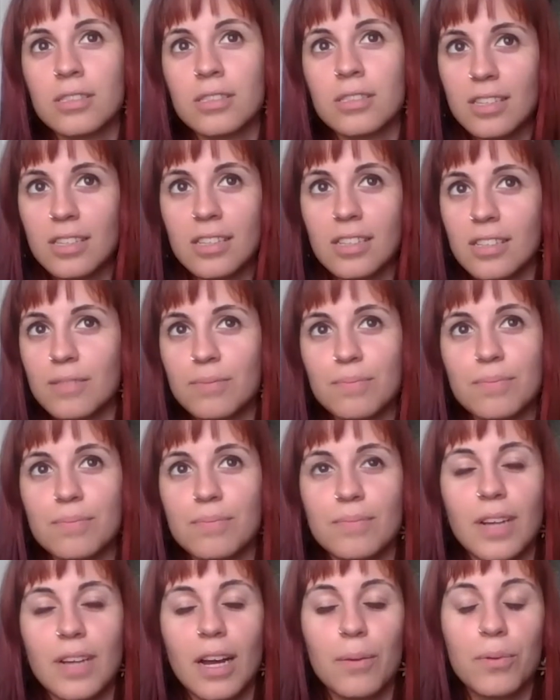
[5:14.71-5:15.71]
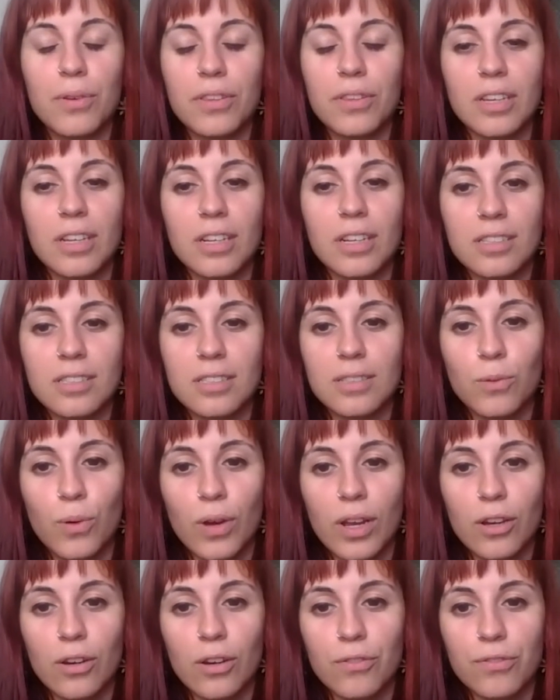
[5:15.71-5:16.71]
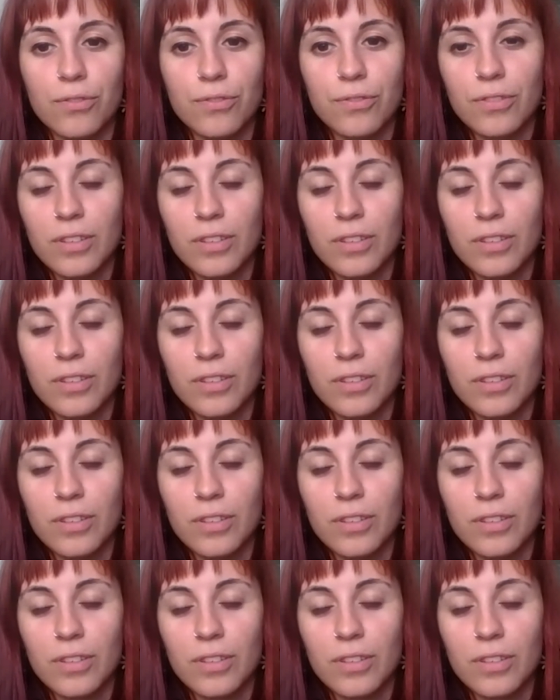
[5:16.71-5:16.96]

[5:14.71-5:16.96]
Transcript: I see everything as a way of